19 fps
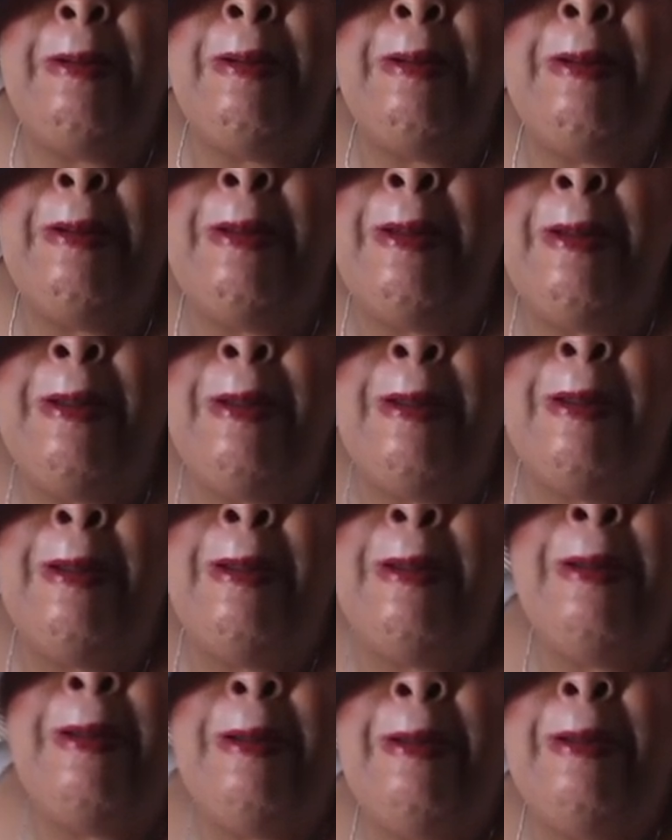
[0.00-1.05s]

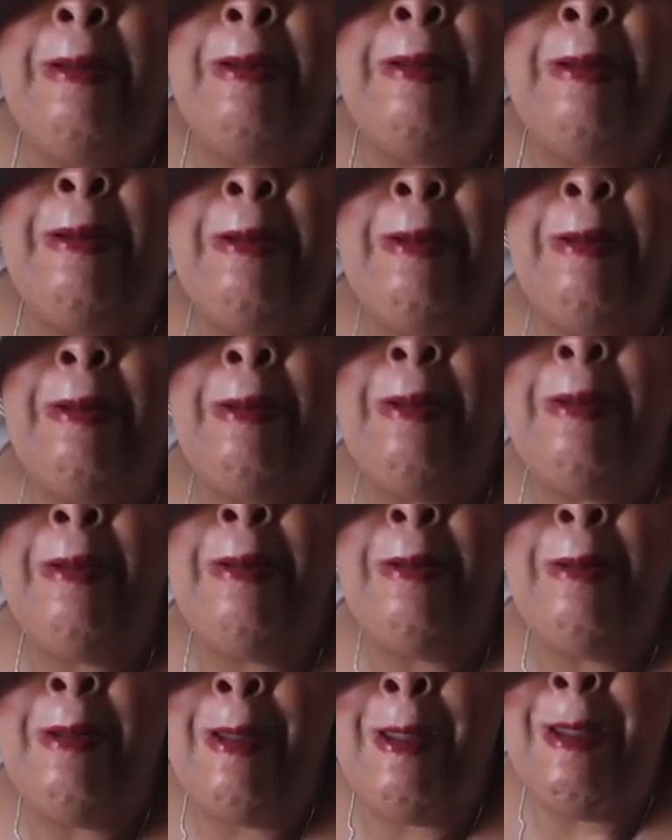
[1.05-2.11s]

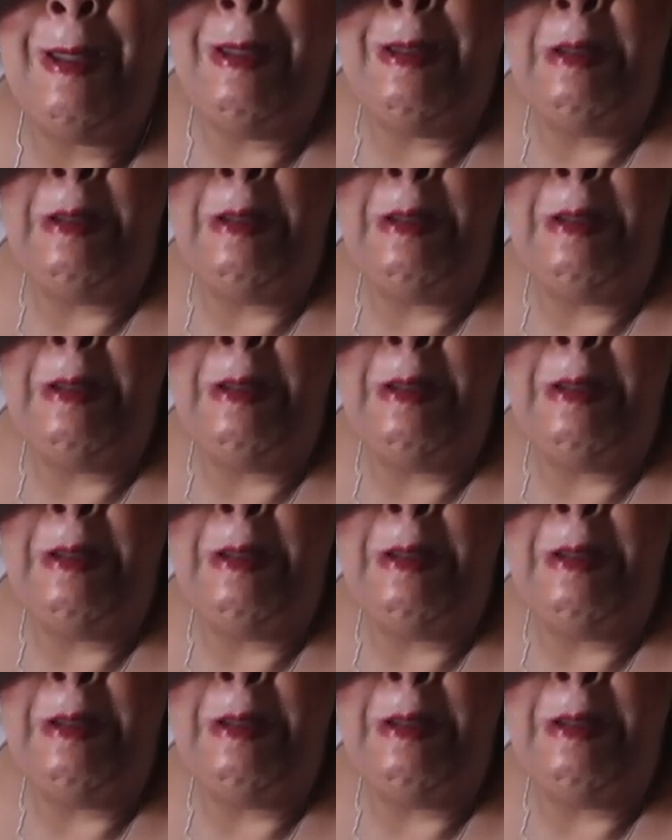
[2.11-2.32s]
Nobody speaks.